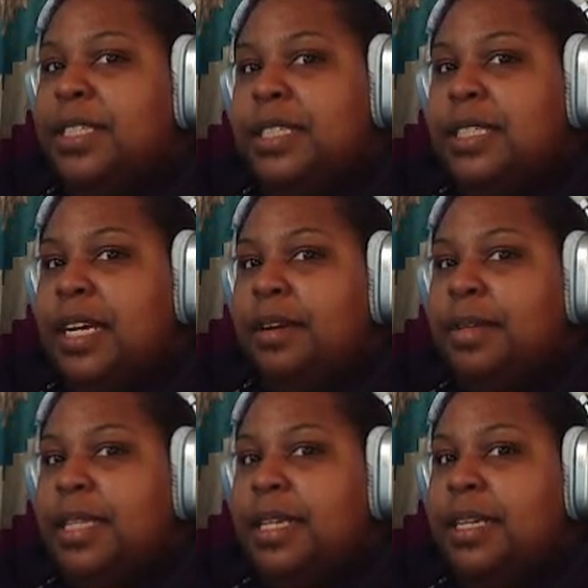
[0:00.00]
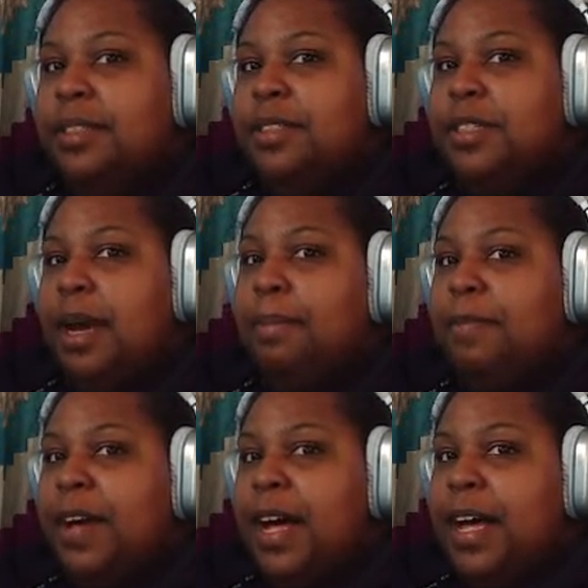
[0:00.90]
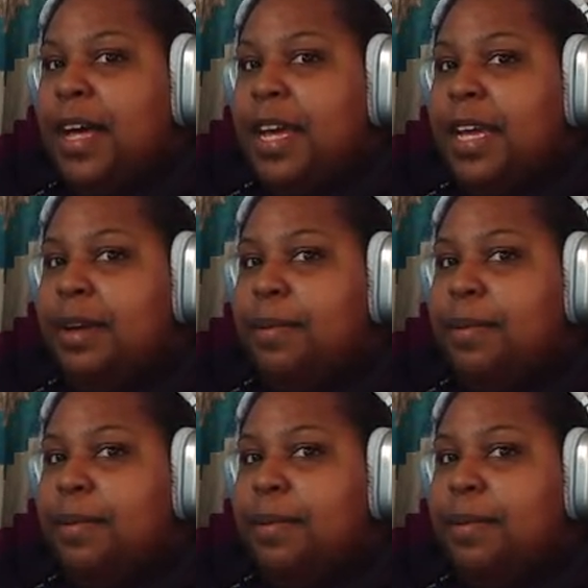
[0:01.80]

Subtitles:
stay within Shopify